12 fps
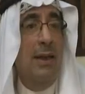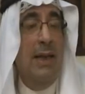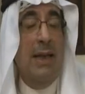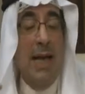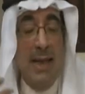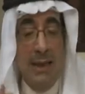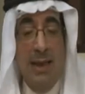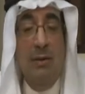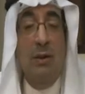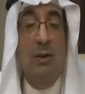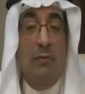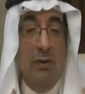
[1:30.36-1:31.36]
They can't say
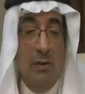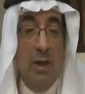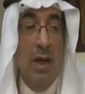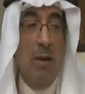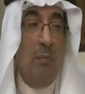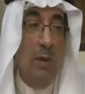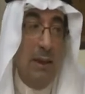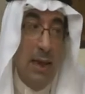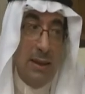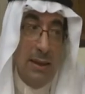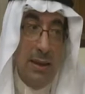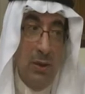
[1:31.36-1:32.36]
whatever, but
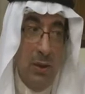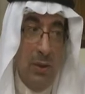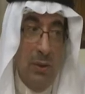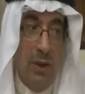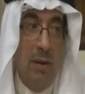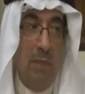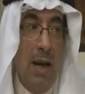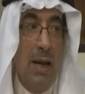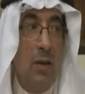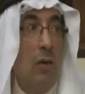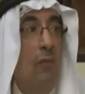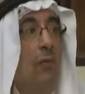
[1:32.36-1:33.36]
you are a
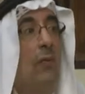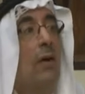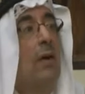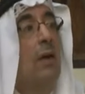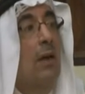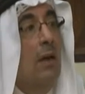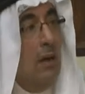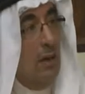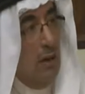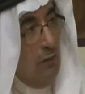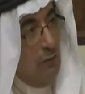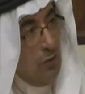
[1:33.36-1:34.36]
man of
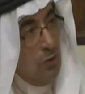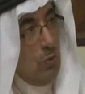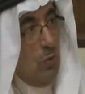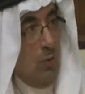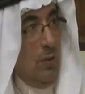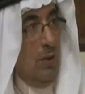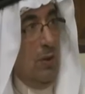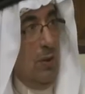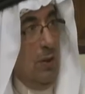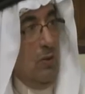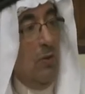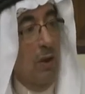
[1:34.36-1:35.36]
truth.
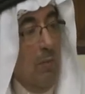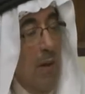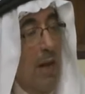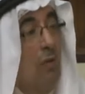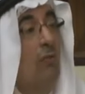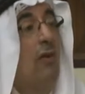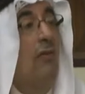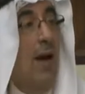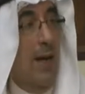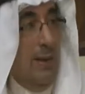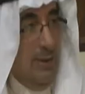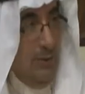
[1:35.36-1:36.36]
You are a man of a
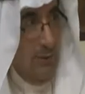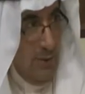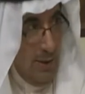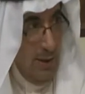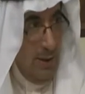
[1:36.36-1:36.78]
fact, right?